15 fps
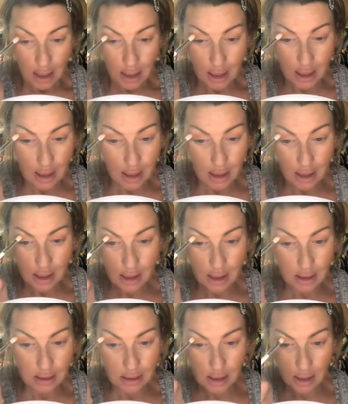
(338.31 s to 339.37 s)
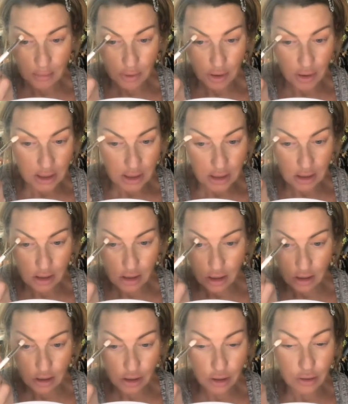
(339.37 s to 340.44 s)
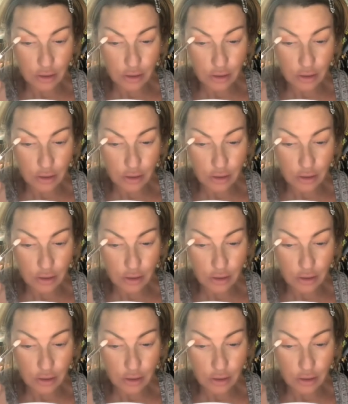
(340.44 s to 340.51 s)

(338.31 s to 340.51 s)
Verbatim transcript: and I'm going to start